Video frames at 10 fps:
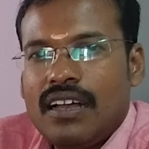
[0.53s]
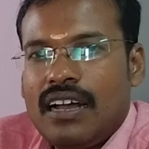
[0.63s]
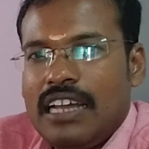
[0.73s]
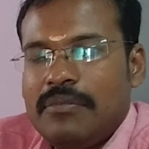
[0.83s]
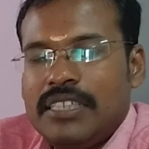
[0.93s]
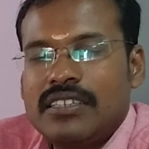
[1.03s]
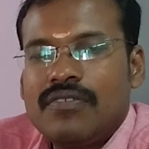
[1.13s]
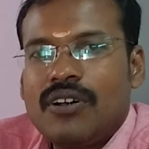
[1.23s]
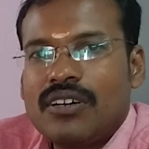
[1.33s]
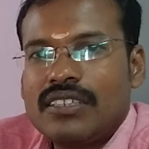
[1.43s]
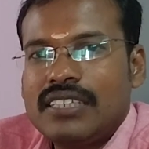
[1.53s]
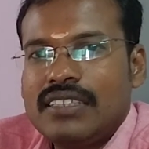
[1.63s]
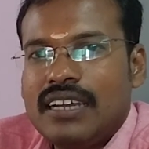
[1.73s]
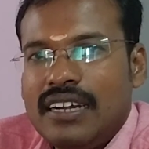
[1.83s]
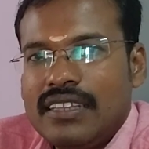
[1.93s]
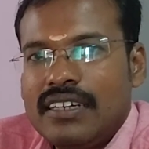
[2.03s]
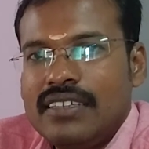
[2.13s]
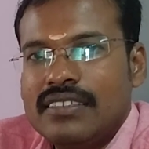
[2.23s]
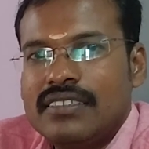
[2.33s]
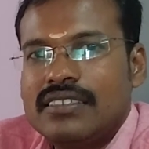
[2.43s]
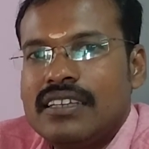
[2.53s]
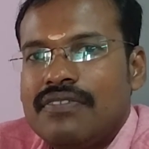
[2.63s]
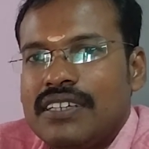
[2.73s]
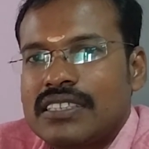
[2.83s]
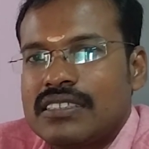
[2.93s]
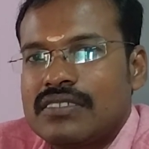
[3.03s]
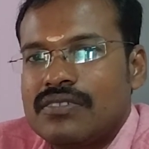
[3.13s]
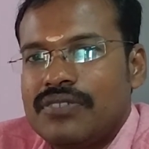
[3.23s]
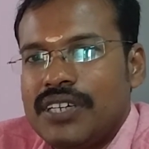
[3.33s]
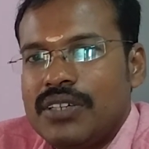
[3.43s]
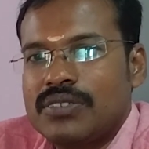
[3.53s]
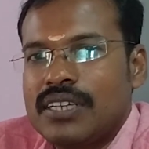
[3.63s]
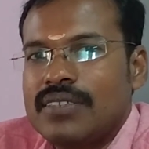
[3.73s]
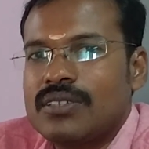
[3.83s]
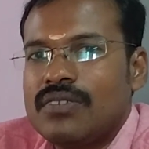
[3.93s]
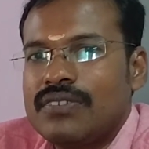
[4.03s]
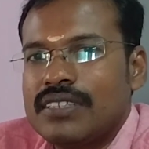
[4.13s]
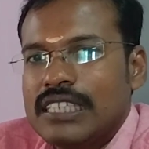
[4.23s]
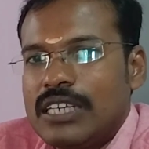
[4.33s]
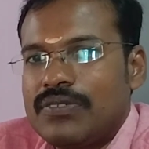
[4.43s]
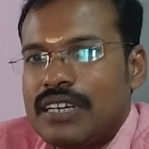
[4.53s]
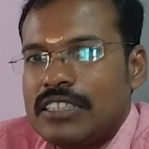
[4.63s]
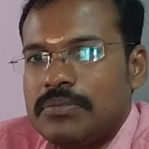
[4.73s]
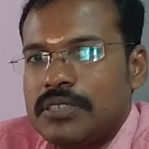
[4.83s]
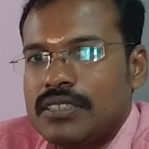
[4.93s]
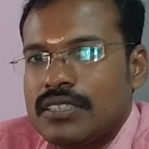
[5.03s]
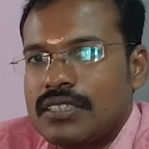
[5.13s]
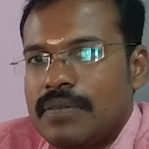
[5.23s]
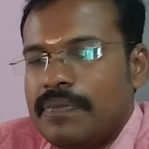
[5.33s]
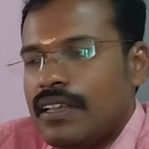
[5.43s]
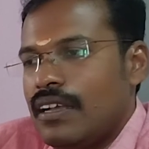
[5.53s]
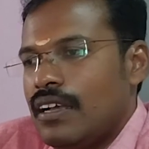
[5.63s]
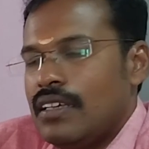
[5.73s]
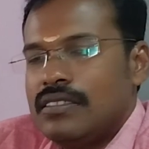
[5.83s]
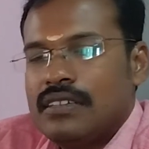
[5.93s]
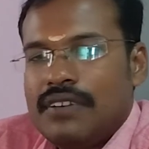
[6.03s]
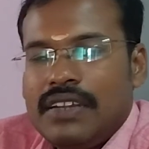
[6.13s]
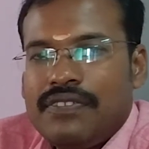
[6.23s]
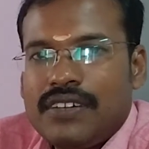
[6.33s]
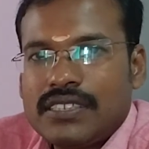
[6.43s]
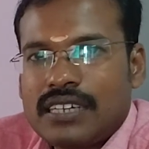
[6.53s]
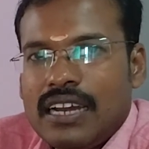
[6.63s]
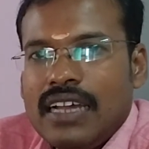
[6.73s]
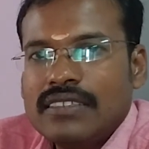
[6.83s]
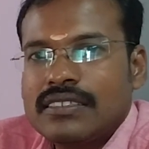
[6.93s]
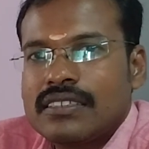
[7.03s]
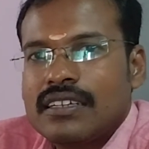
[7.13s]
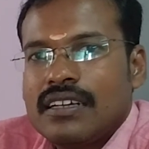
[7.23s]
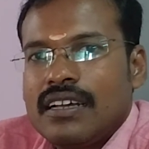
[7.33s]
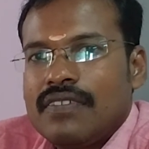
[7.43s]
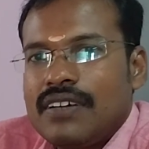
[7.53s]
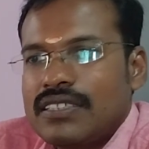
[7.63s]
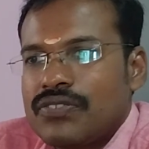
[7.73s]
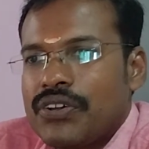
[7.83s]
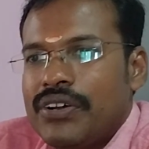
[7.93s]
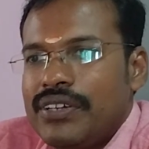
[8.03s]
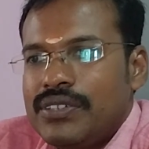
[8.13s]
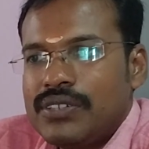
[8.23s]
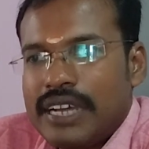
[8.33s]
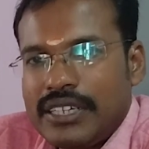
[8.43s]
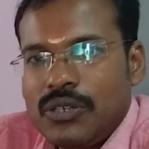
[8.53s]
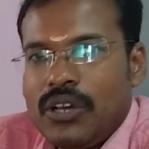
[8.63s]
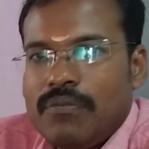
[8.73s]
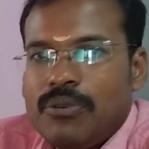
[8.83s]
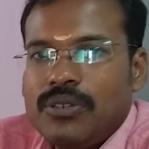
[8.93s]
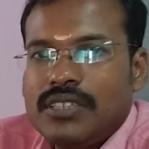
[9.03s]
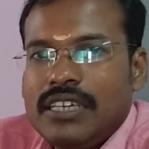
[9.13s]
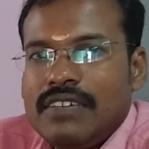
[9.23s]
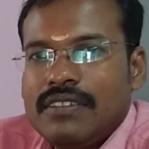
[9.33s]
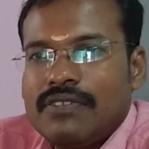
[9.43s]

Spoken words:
Hi, myself Dr.Tharanitharan. This is the first video series of design of transmission system. It's a very first class. First, we're going to get know about the